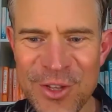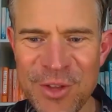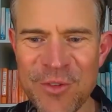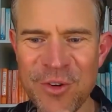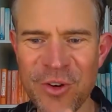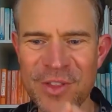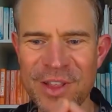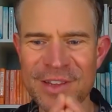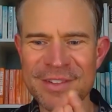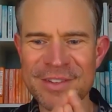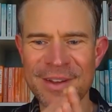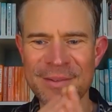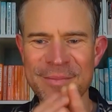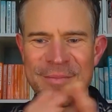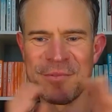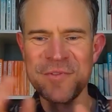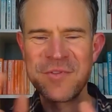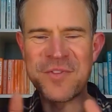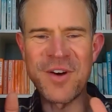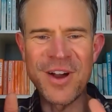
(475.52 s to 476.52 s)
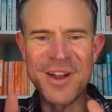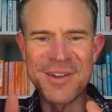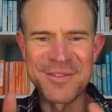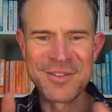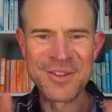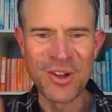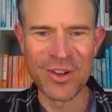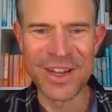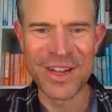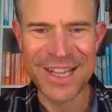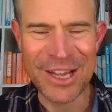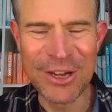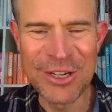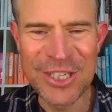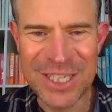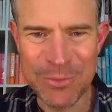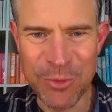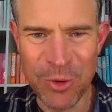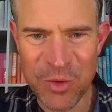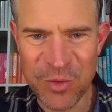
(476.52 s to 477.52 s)
you've got this 5
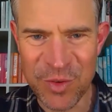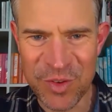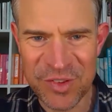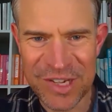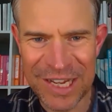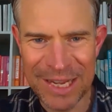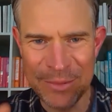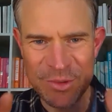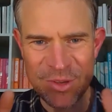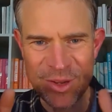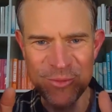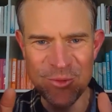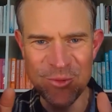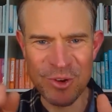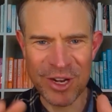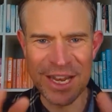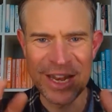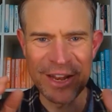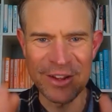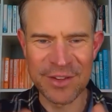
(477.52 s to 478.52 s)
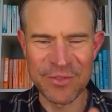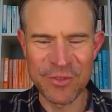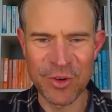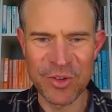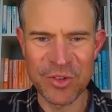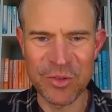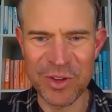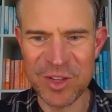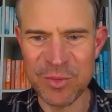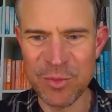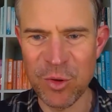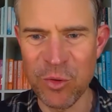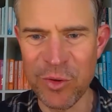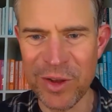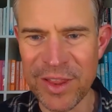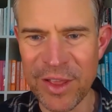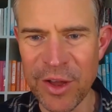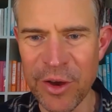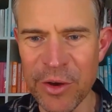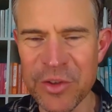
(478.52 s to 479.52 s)
non-negotiables for sleep, so I'm really looking forward to
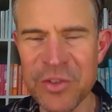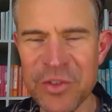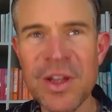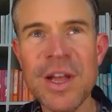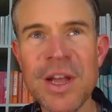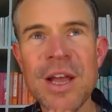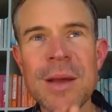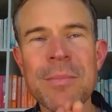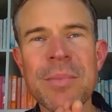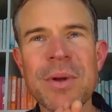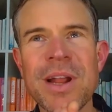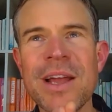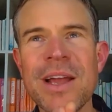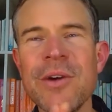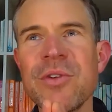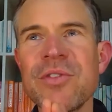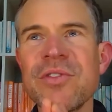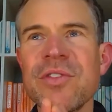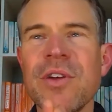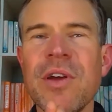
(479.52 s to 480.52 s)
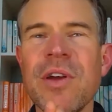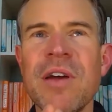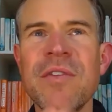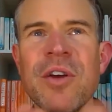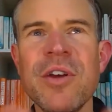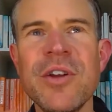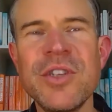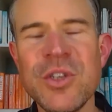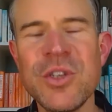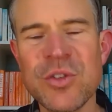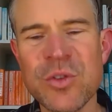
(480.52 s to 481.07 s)
exploring those. But I also have heard